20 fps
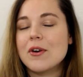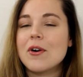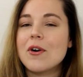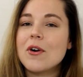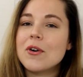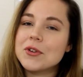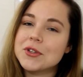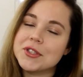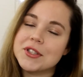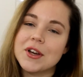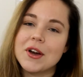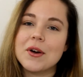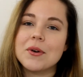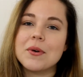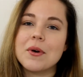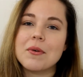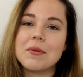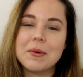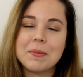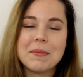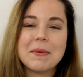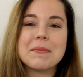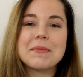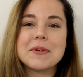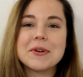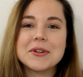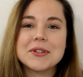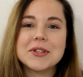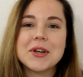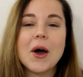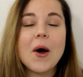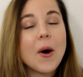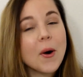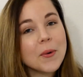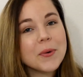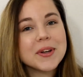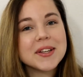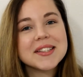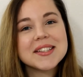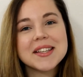Also, remember to
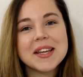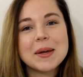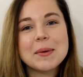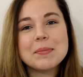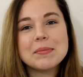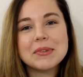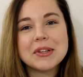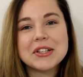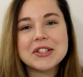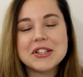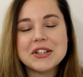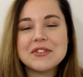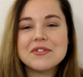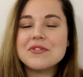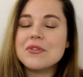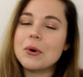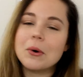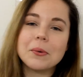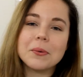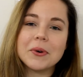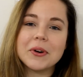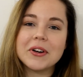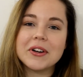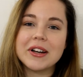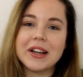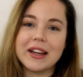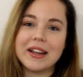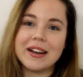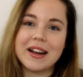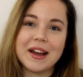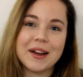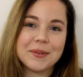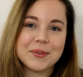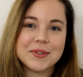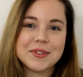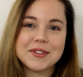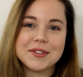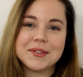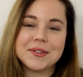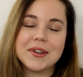always keep blushing forward, and I will
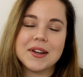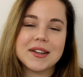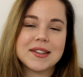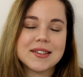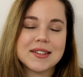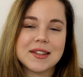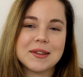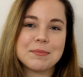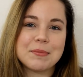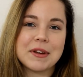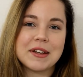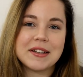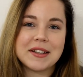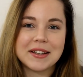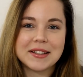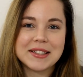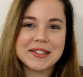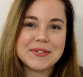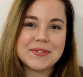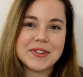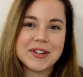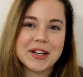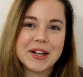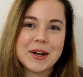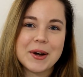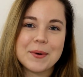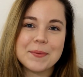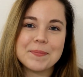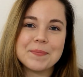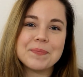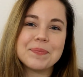see you guys in my next video.